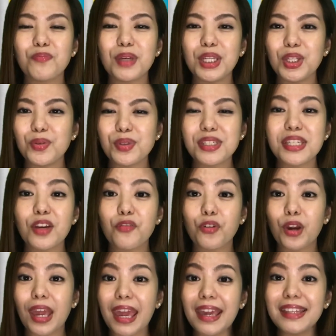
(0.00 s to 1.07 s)
been using
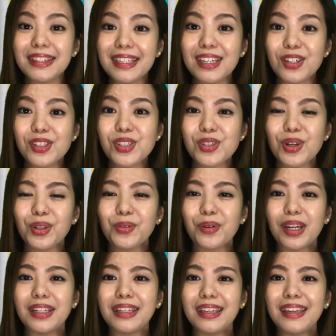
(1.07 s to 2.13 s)
for 8 years
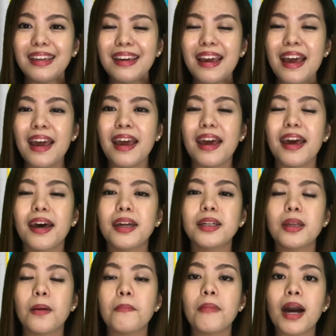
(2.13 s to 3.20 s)
already. And
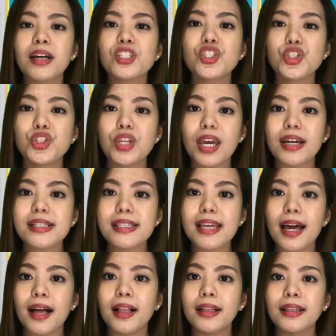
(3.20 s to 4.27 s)
Max
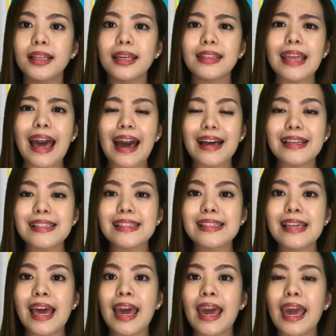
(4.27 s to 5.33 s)
GXL, it
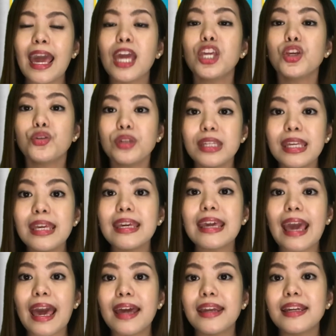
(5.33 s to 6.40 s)
has a unique
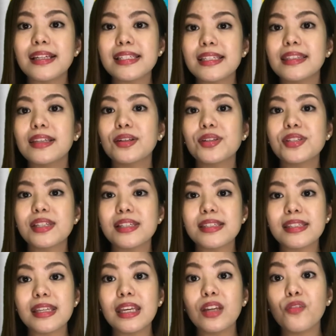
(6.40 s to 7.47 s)

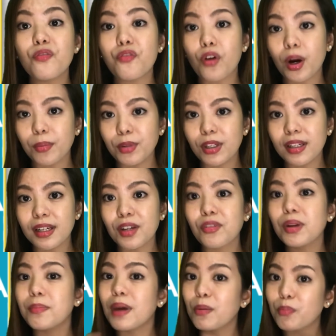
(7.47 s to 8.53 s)
N-acetylcysteine formula.
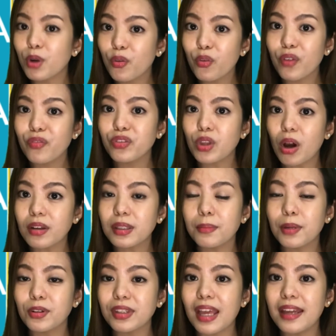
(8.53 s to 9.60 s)
Remember, we've talked
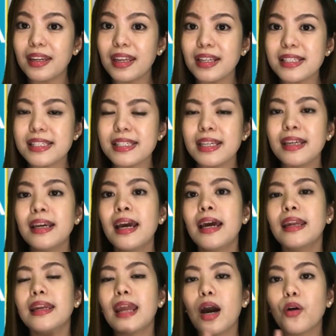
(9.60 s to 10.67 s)
about NAC.
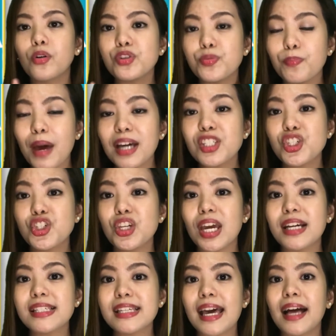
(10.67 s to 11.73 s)
Now, Max
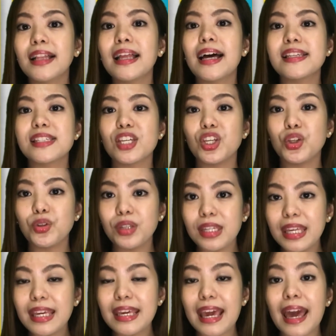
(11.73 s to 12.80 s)
GXL has a
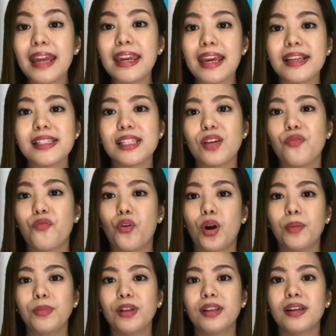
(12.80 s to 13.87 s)
unique NAC
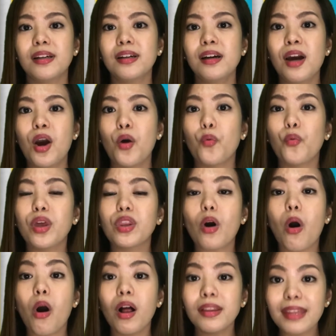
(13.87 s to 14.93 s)
formula with
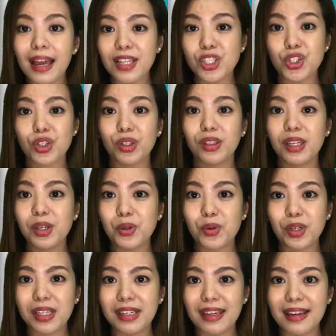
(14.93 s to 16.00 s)
all natural
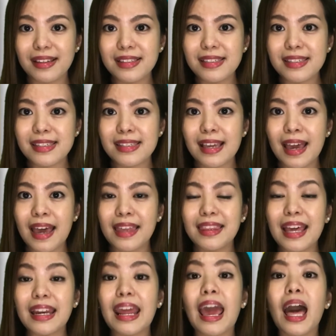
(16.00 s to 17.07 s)
ingredients
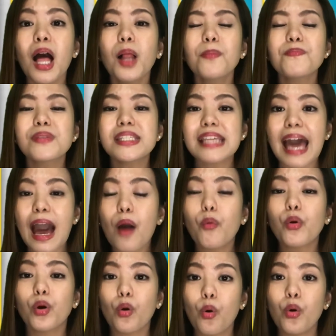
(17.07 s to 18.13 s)
that helps
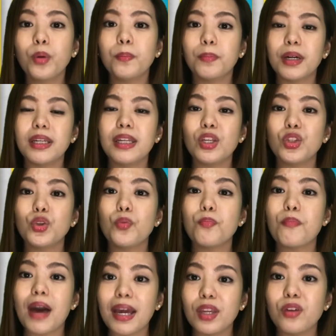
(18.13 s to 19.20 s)
our own body to
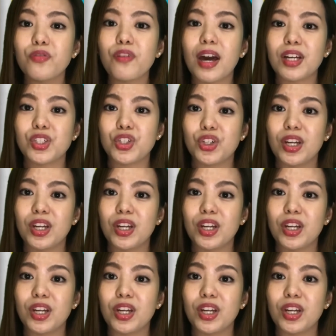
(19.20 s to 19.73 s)
manufacture